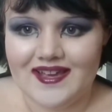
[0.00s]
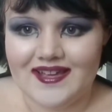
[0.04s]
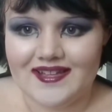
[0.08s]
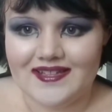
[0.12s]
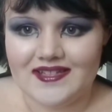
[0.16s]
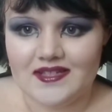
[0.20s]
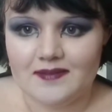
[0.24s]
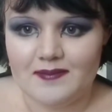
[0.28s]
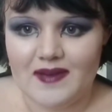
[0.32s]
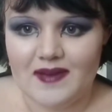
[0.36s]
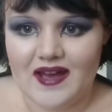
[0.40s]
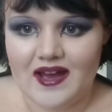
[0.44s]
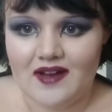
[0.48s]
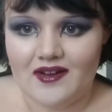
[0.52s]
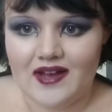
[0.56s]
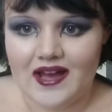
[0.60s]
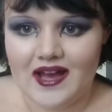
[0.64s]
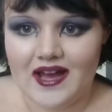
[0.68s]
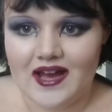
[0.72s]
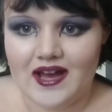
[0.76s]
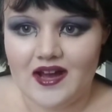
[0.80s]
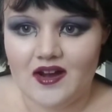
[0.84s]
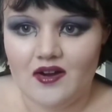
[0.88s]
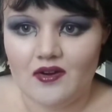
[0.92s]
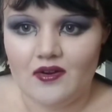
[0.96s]
It's about
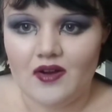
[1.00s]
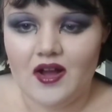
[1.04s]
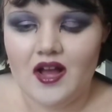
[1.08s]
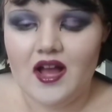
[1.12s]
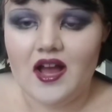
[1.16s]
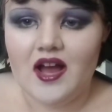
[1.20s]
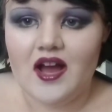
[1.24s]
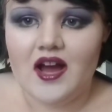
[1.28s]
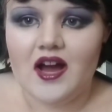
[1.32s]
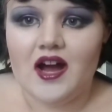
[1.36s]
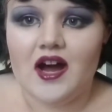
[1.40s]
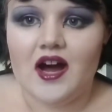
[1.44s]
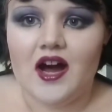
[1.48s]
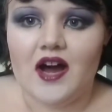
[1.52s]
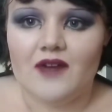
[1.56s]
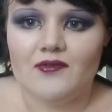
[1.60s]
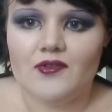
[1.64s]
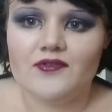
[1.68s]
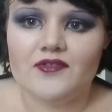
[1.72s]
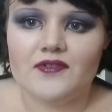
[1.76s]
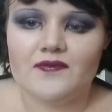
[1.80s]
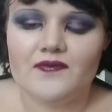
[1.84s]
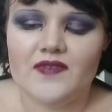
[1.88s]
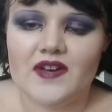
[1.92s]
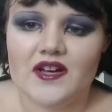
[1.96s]
how I've
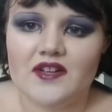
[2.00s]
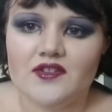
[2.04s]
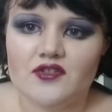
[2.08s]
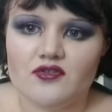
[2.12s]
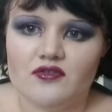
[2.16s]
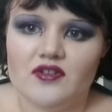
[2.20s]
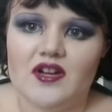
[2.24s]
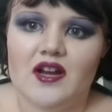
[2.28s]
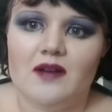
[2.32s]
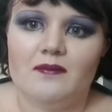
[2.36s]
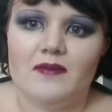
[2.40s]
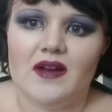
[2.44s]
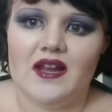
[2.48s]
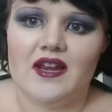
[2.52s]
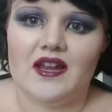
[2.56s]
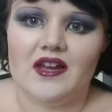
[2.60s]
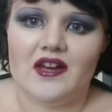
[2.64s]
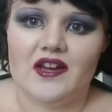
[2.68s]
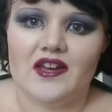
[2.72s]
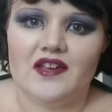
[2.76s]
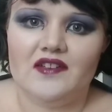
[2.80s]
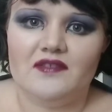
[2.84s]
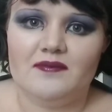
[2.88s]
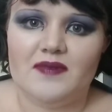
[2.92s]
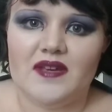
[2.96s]
often felt throughout my
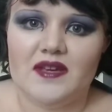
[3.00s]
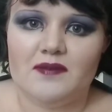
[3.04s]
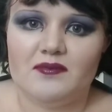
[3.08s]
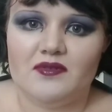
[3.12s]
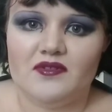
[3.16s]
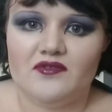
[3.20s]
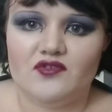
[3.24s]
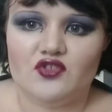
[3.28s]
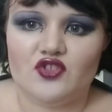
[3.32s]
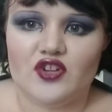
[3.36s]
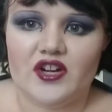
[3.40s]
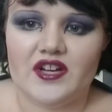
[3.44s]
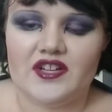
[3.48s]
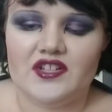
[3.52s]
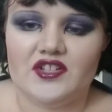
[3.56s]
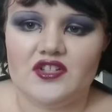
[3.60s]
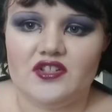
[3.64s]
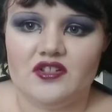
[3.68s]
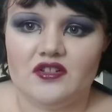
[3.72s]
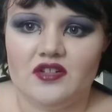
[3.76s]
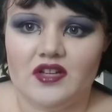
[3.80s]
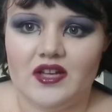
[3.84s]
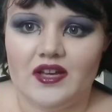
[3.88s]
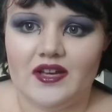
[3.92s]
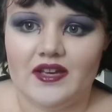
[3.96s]
life people have tried
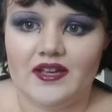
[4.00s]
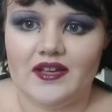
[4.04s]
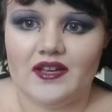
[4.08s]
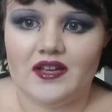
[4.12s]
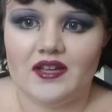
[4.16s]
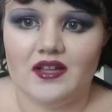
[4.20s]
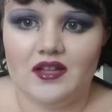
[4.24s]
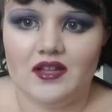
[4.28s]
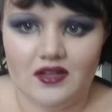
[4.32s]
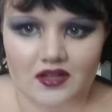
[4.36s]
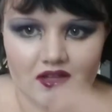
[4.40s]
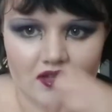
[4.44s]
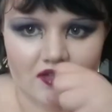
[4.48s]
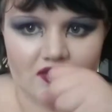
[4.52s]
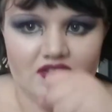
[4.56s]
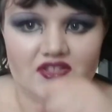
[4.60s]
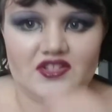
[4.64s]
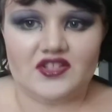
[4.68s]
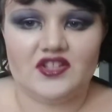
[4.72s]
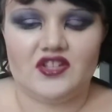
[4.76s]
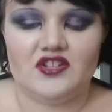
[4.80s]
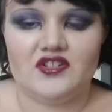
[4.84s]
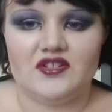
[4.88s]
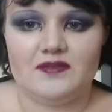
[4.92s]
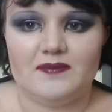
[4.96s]
to like,
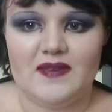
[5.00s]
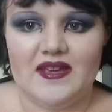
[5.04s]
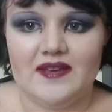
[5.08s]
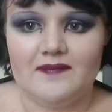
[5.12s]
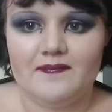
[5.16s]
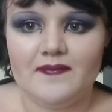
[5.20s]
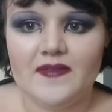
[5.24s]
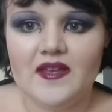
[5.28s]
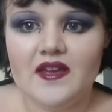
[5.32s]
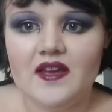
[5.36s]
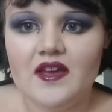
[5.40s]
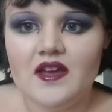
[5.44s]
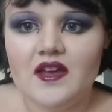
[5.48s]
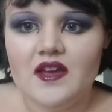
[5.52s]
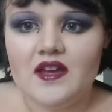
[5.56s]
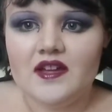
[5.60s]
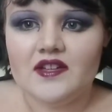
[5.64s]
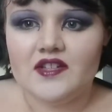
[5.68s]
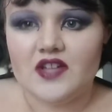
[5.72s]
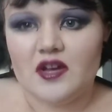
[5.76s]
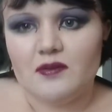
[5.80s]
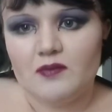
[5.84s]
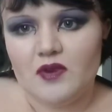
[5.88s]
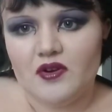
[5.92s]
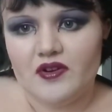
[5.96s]
excuse me,
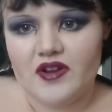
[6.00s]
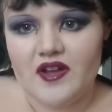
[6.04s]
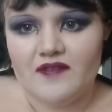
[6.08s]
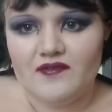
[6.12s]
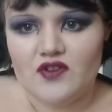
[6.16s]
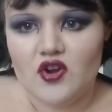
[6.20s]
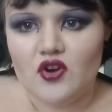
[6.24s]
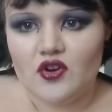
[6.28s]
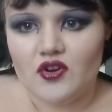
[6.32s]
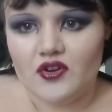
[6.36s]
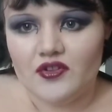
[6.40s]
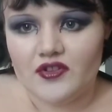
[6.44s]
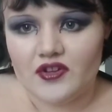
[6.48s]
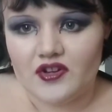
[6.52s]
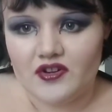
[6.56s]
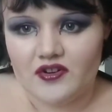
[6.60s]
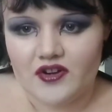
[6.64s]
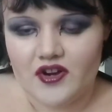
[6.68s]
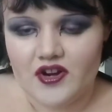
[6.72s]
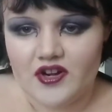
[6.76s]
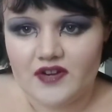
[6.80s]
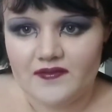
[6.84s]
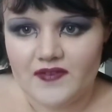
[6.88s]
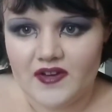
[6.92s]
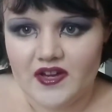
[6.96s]
don't worry, I've not got the
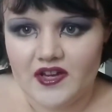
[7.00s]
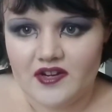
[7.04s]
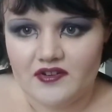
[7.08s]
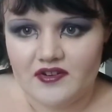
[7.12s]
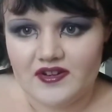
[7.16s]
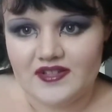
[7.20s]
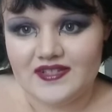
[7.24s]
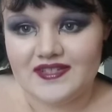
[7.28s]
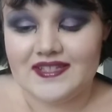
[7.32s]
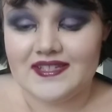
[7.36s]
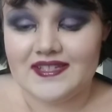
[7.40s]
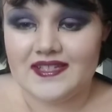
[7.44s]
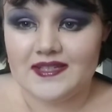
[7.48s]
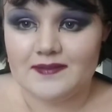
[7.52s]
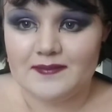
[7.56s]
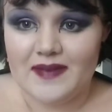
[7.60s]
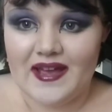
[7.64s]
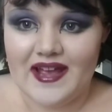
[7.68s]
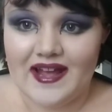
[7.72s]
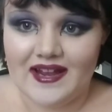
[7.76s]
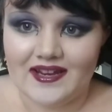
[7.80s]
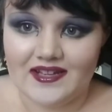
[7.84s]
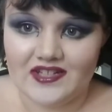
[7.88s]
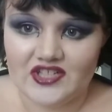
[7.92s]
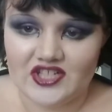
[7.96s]
coronavirus, this is
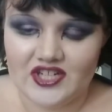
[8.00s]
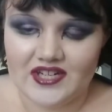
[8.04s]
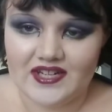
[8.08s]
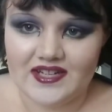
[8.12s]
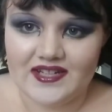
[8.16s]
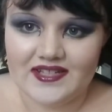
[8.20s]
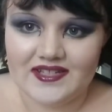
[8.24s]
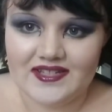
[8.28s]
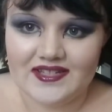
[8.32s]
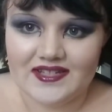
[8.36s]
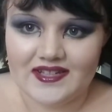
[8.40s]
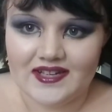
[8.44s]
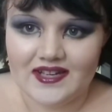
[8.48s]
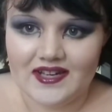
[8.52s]
my allergies.